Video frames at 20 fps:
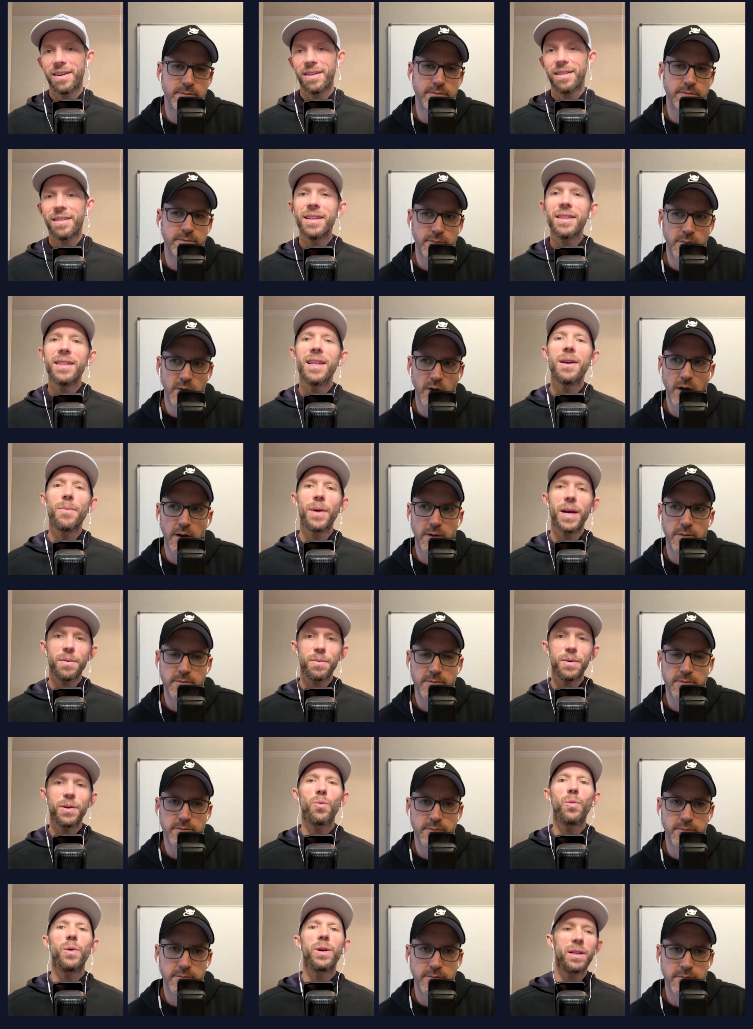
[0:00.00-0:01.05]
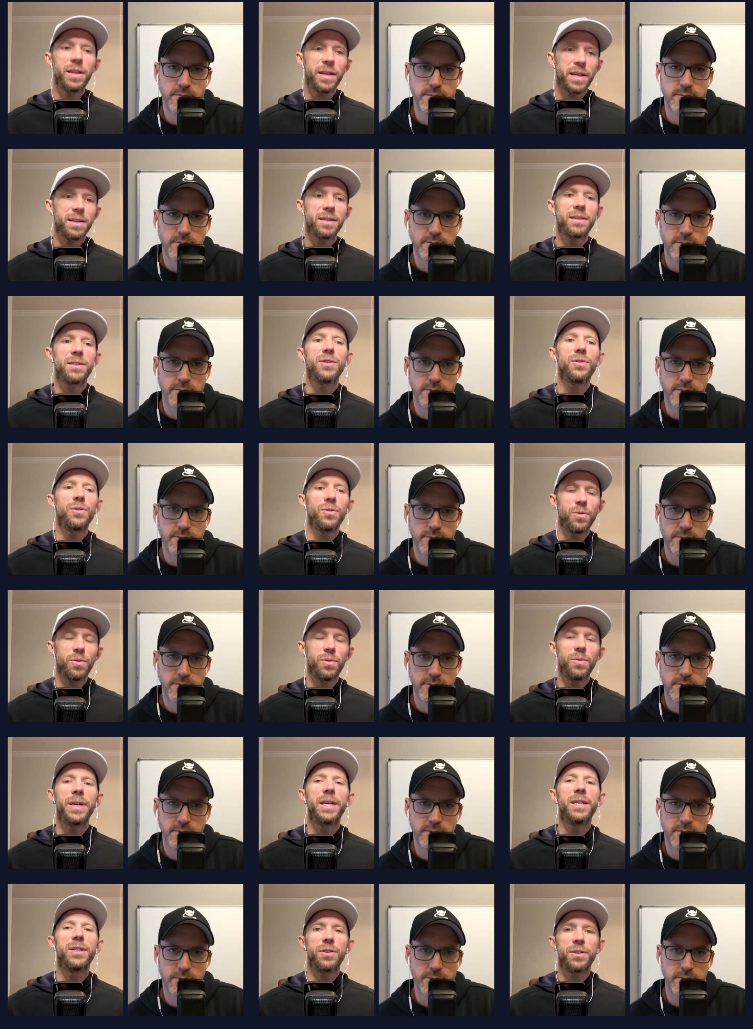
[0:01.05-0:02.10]
Speaker 1: then they might yeah. be willing to
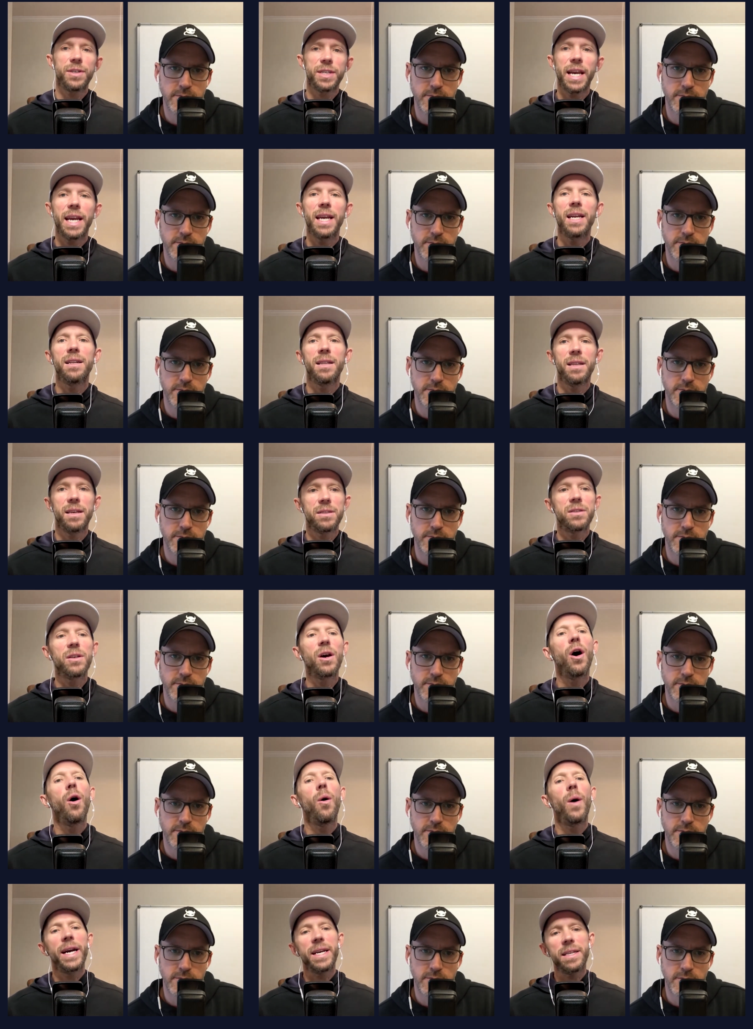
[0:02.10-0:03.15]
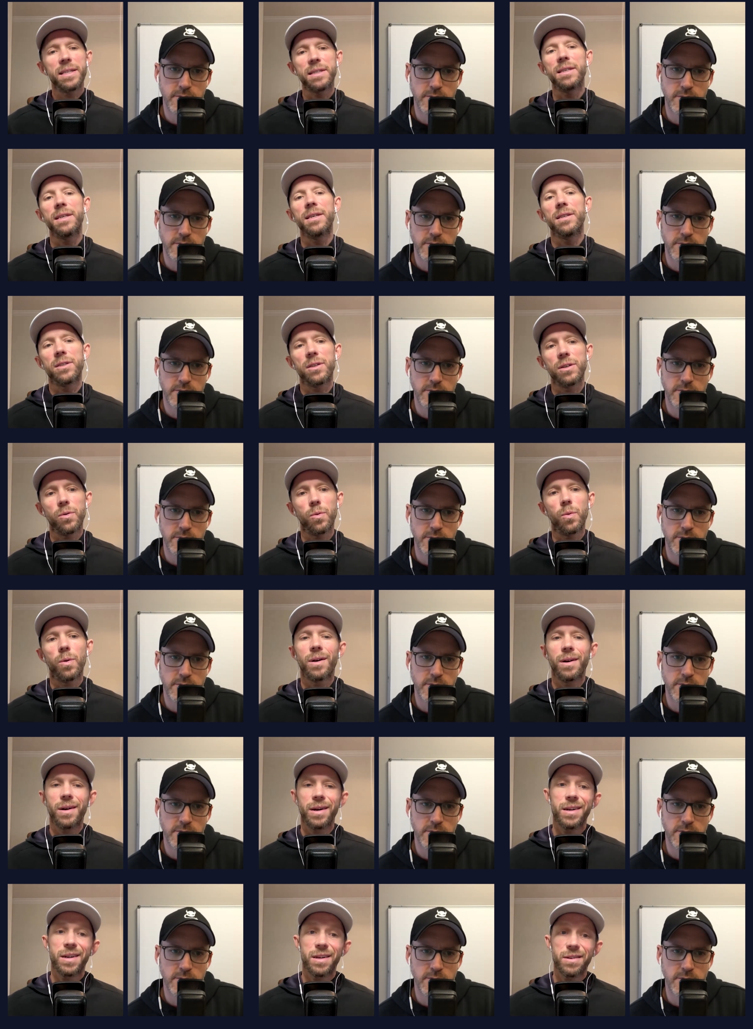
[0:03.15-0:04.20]
entertain this. Oh, I see. So we're
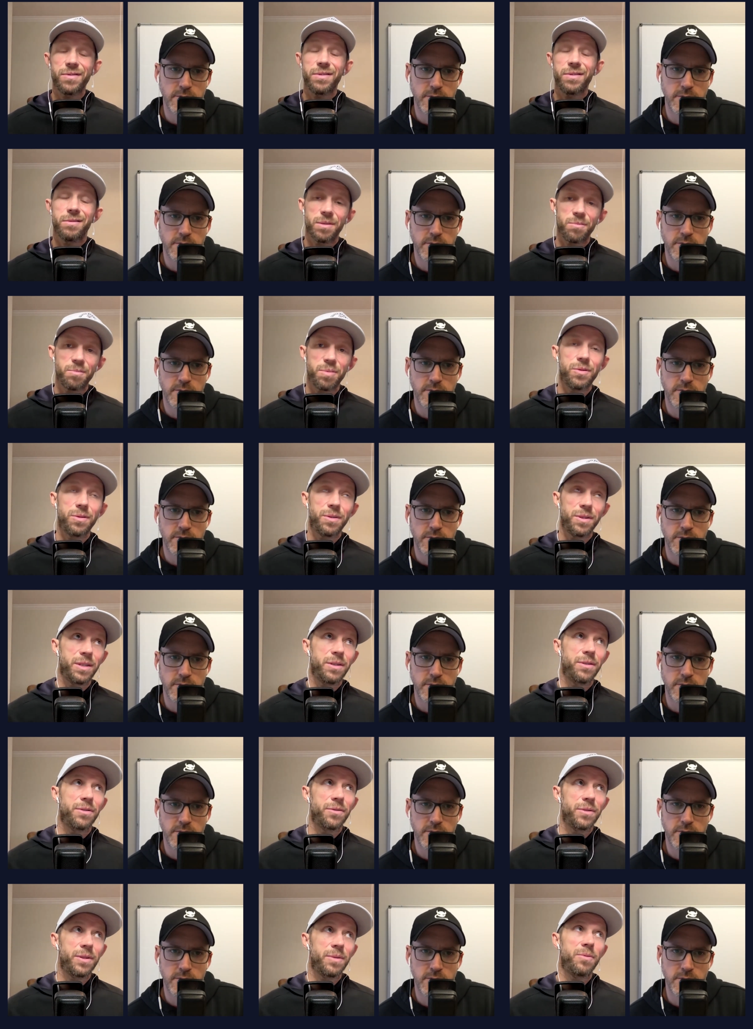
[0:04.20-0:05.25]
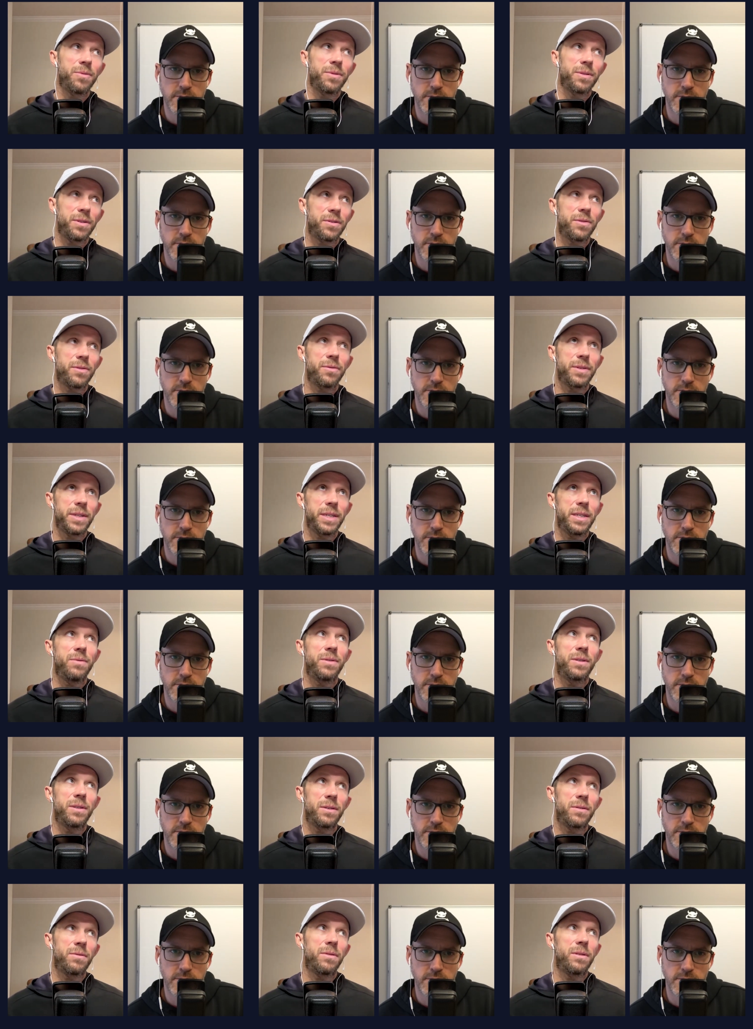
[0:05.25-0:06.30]
going to have to report your three point three,
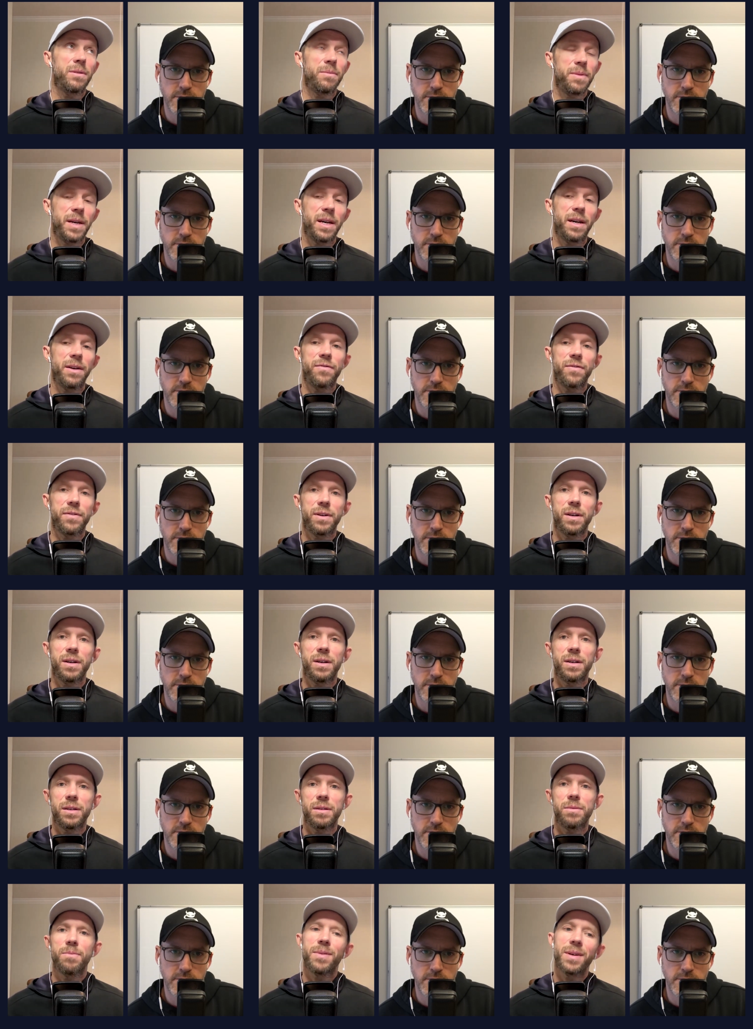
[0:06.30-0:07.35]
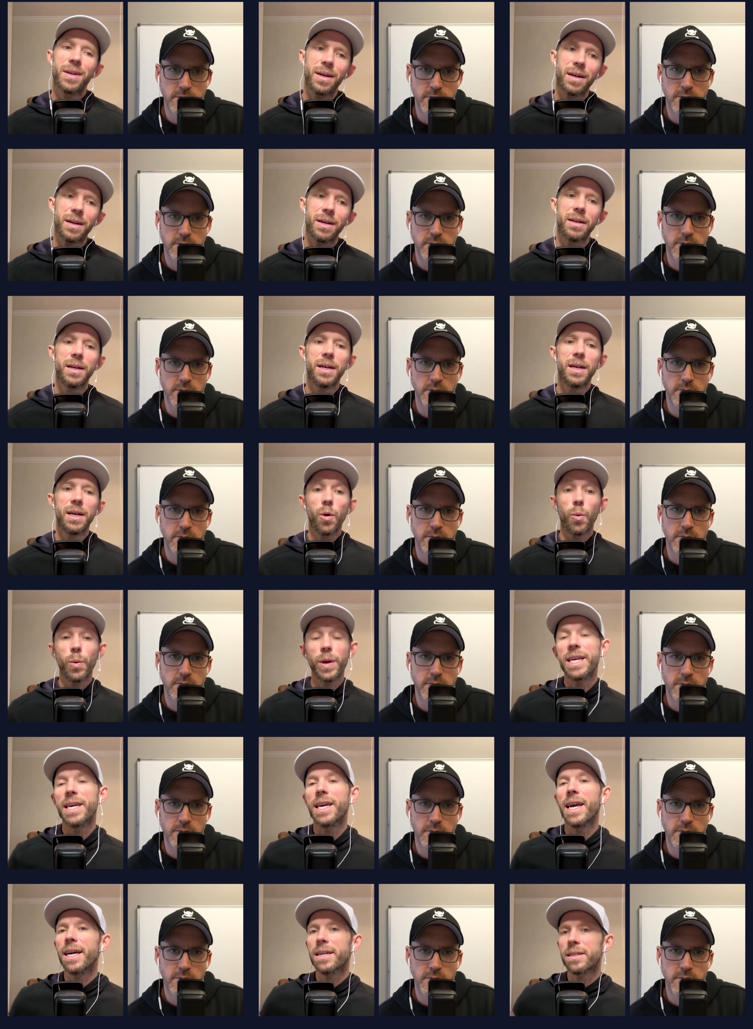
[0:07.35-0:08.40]
which is really bad for us. But we
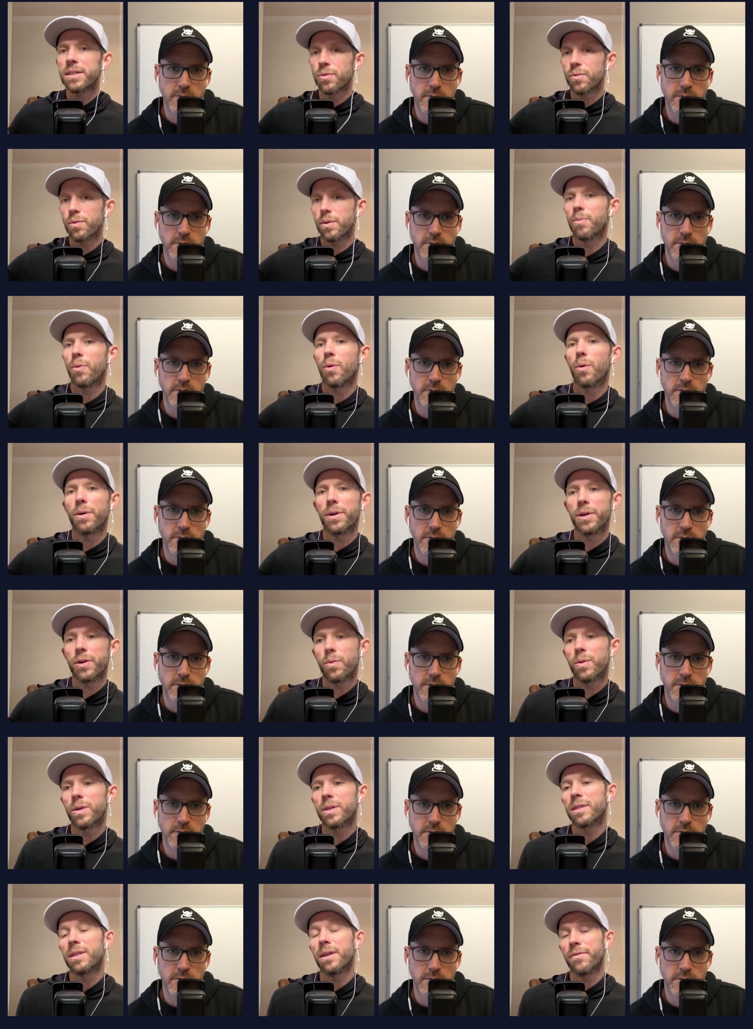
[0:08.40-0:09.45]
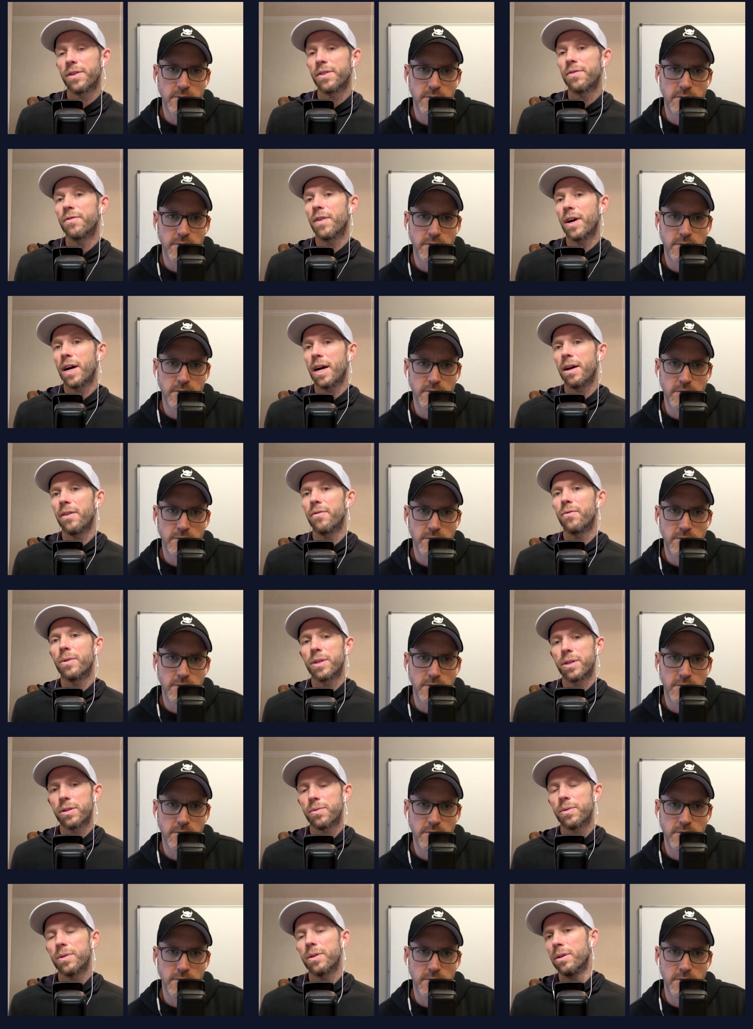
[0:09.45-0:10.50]
get to report your one seventy-five, which
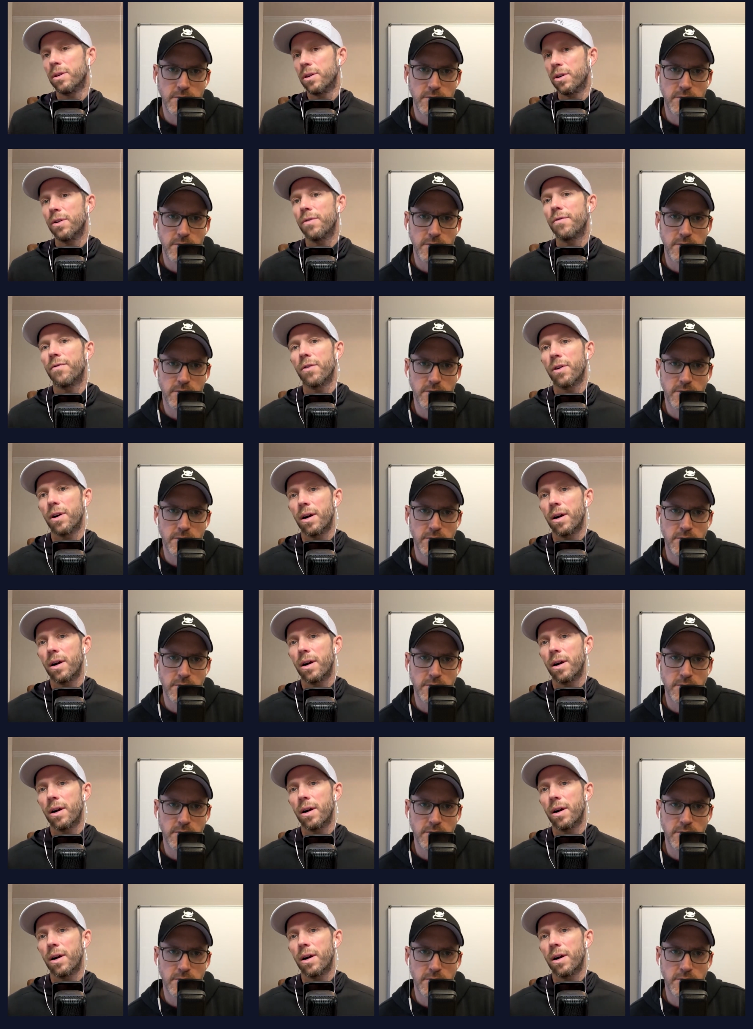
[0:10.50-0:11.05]
is really good for